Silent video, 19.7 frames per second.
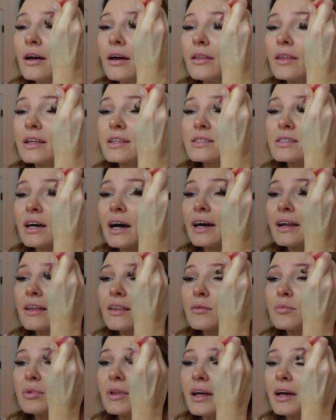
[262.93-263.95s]
And that's kind of
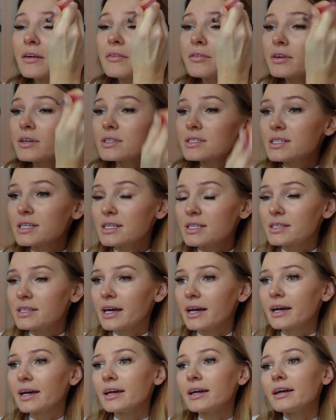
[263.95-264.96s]
the plan for
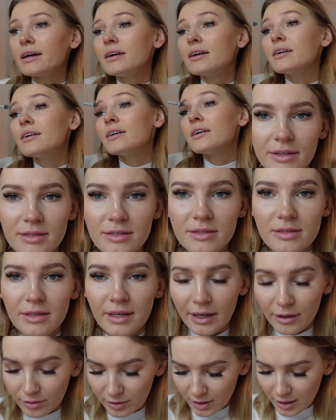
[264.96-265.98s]
today. This is
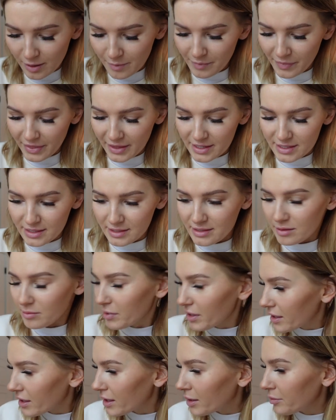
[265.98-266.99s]
the outcome, this is the
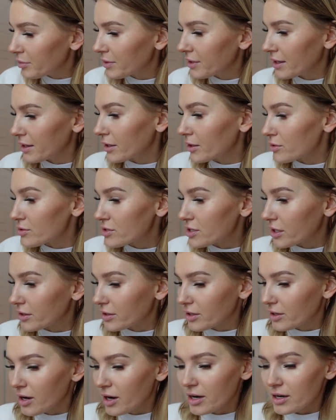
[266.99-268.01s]
makeup. Gotta go start
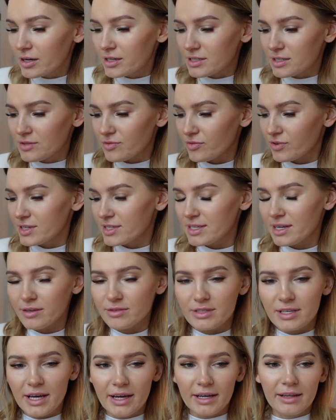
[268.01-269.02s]
the car because it's freezing
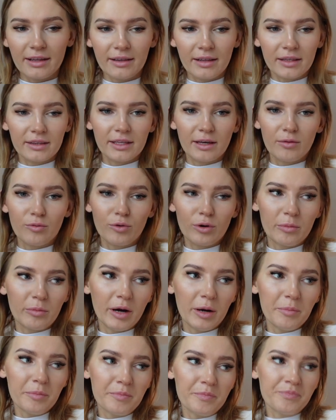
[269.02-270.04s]
outside. We'll let that warm
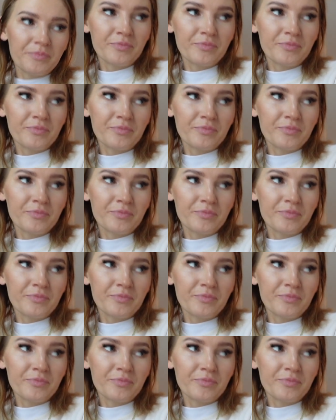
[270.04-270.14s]
up.